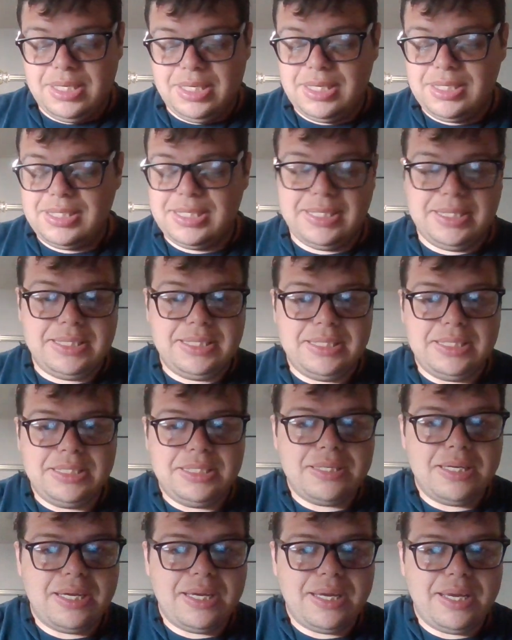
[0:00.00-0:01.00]
Tuxel.
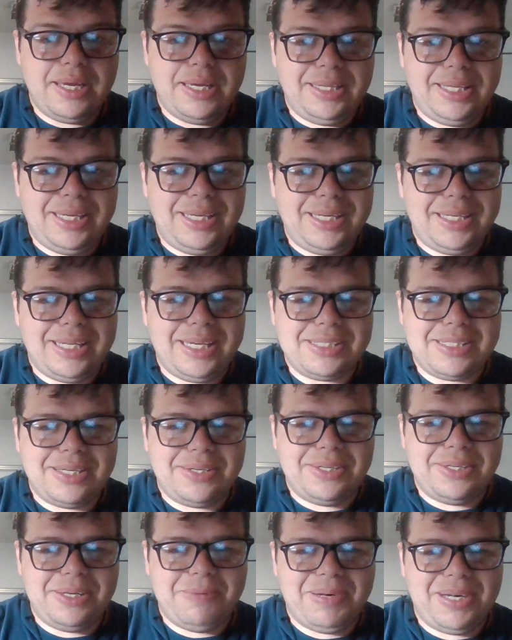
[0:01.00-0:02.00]
I think that's
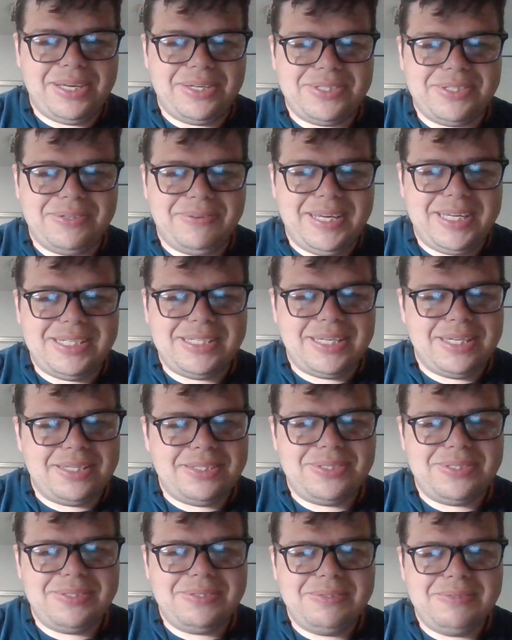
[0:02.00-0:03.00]
how you pronounce it, right?
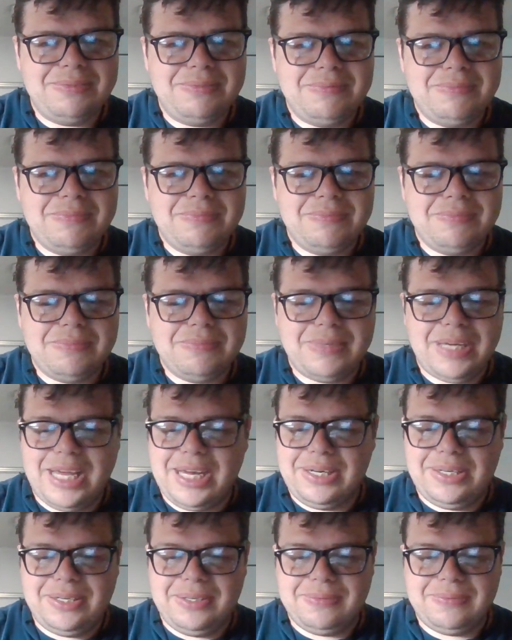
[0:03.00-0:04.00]
Tuxel?
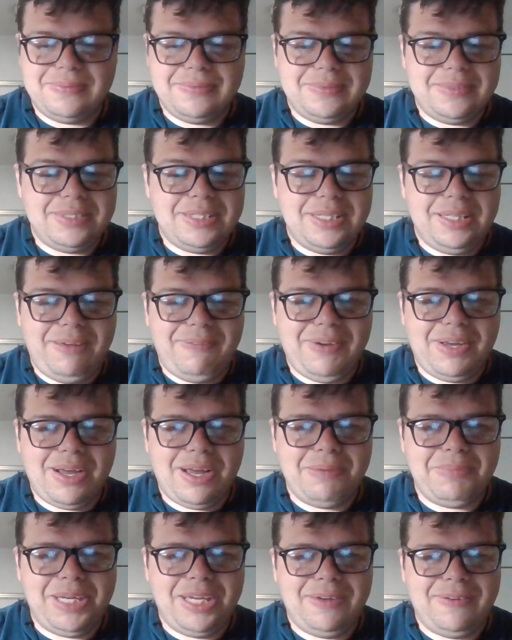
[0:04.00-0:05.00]
I don't know. Leave a
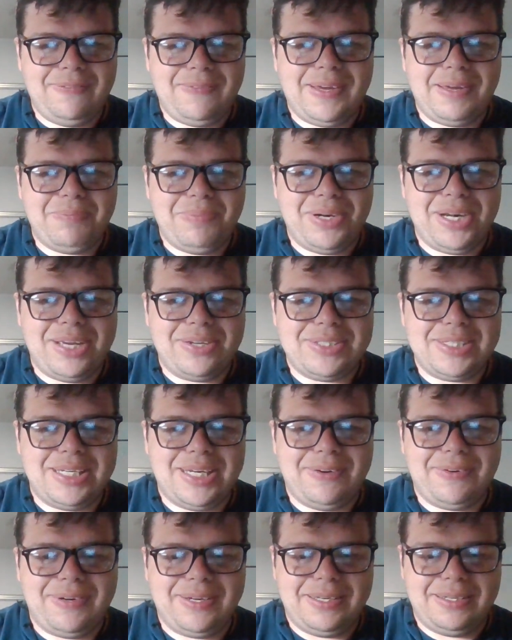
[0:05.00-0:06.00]
comment if I'm
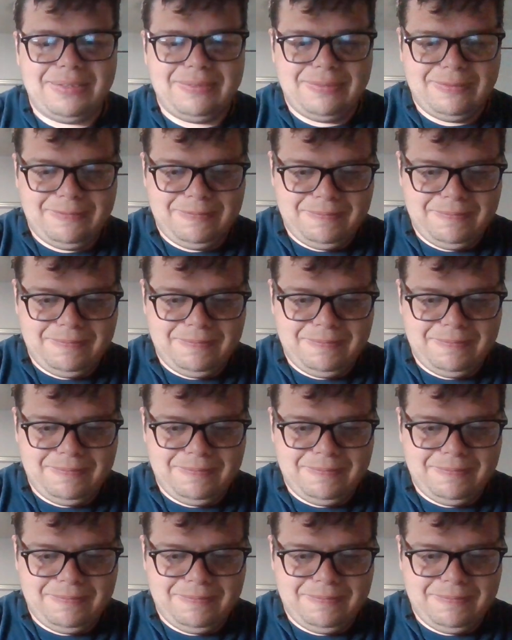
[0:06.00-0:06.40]
pronouncing that right.